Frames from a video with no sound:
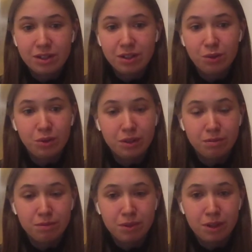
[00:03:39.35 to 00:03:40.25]
You will
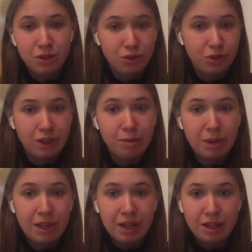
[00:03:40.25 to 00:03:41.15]
surely
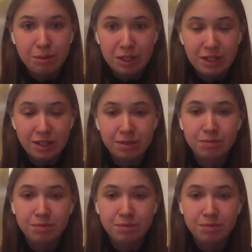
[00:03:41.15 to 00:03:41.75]
be admitted.